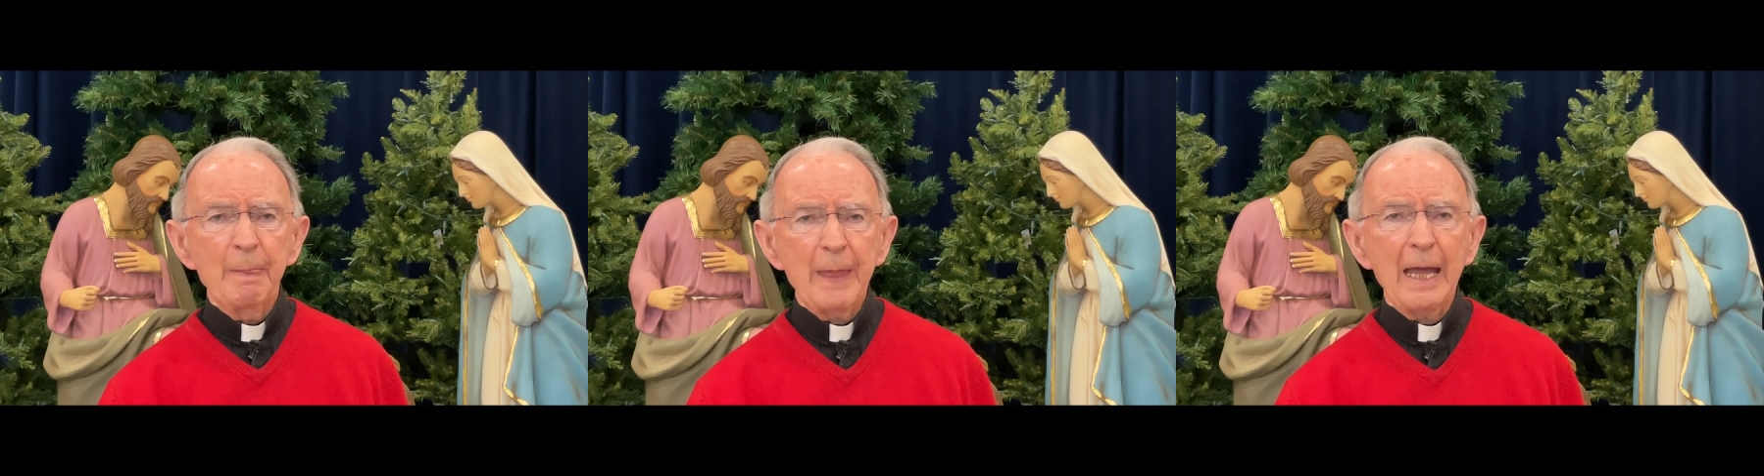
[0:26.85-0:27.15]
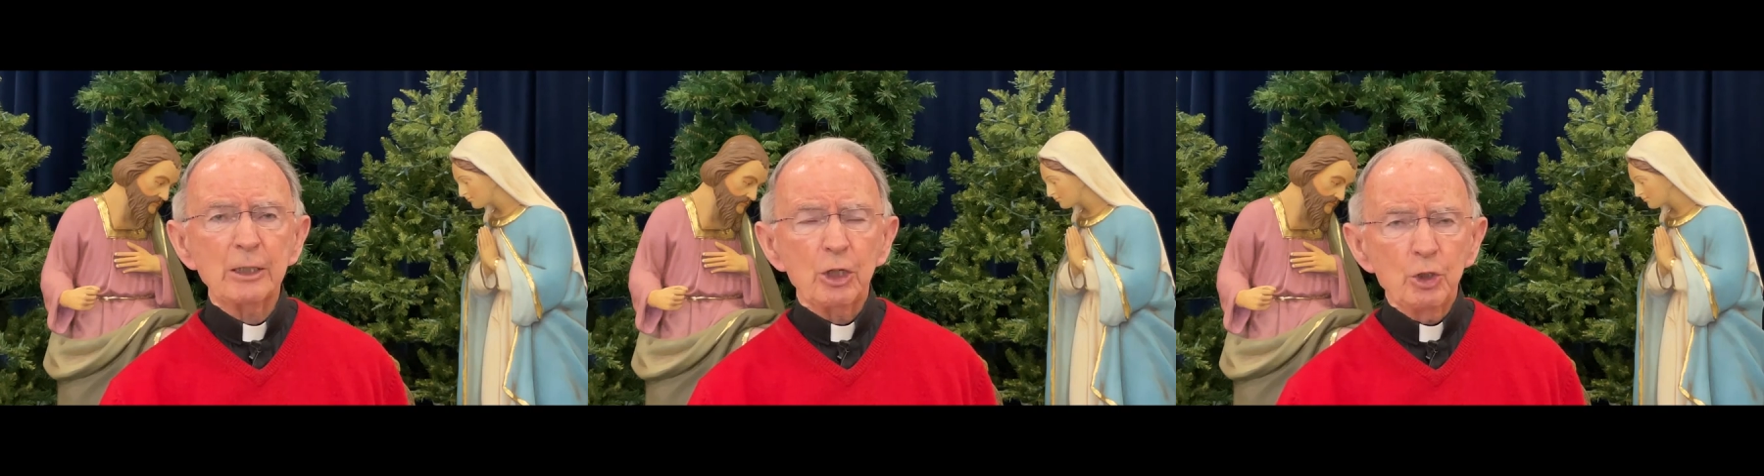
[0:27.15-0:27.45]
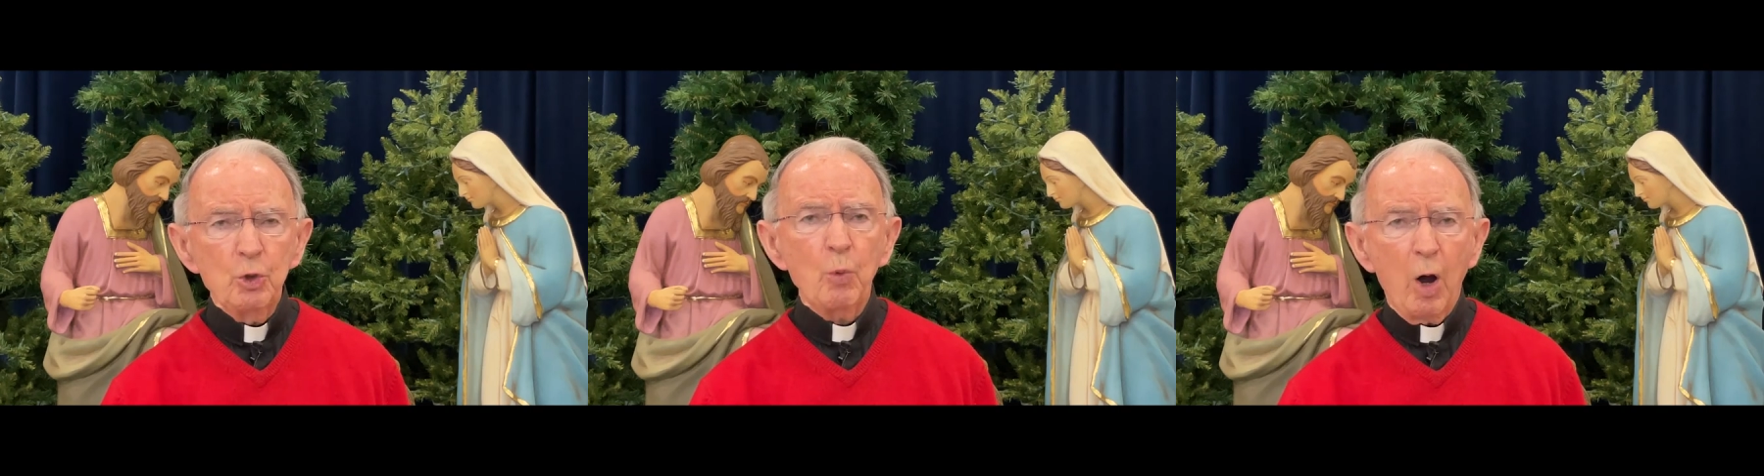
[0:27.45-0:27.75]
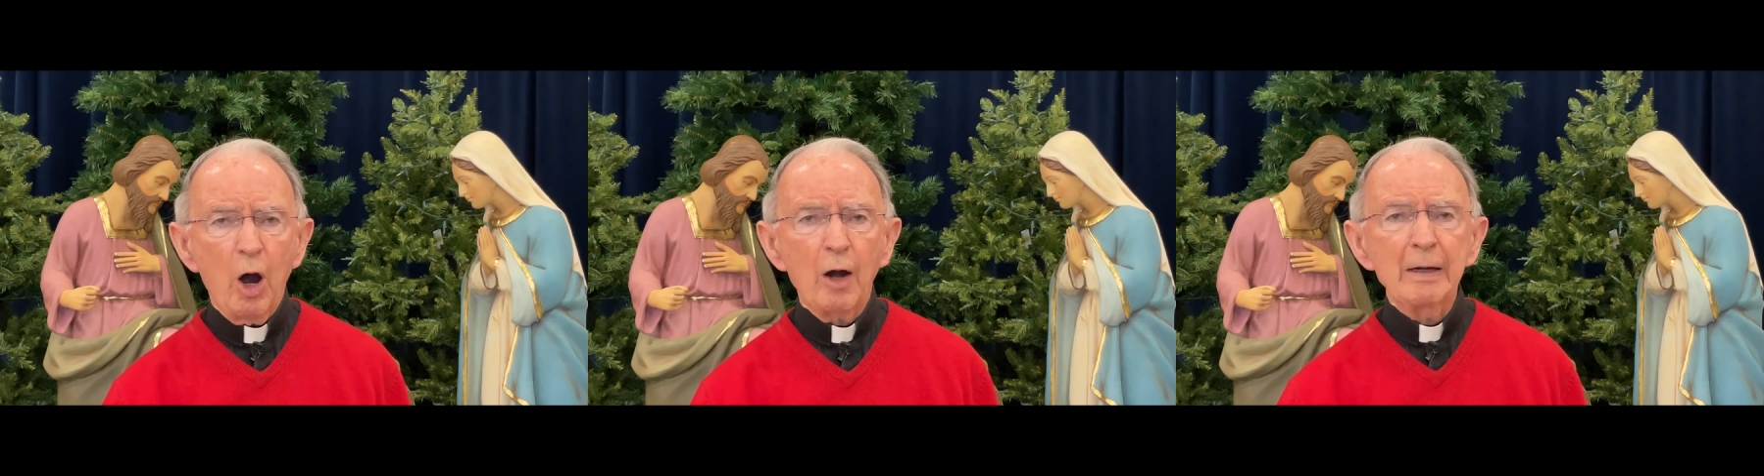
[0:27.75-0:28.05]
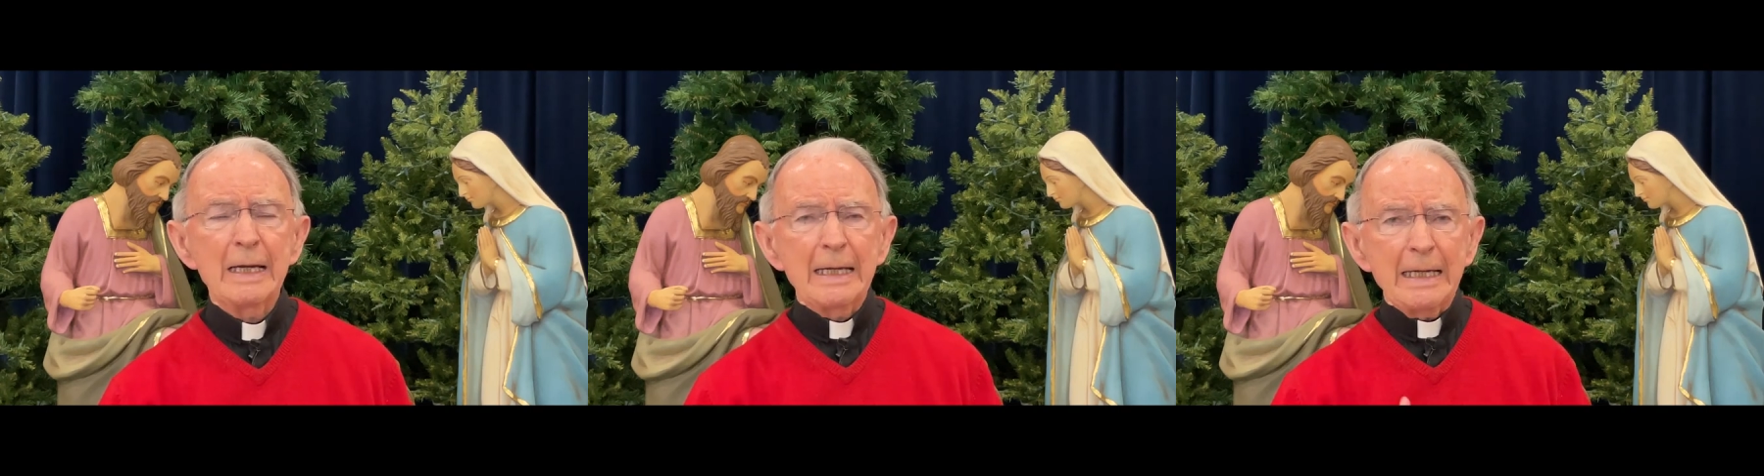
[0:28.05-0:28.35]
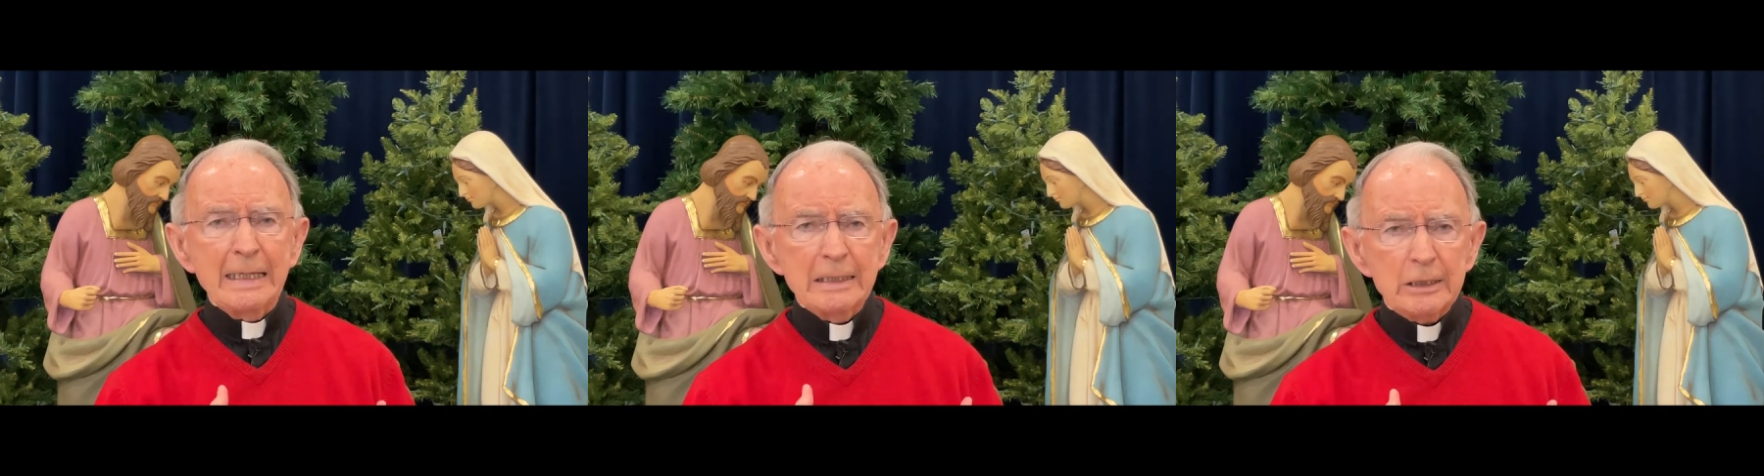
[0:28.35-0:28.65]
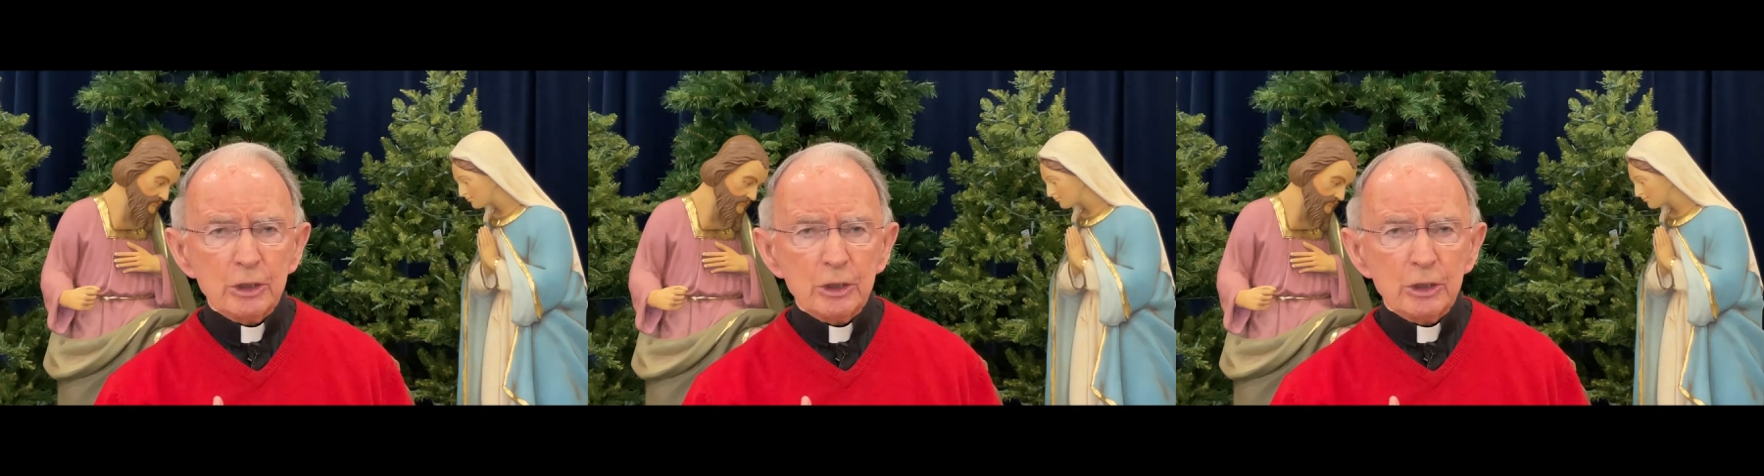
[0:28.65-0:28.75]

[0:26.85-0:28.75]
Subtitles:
that you are in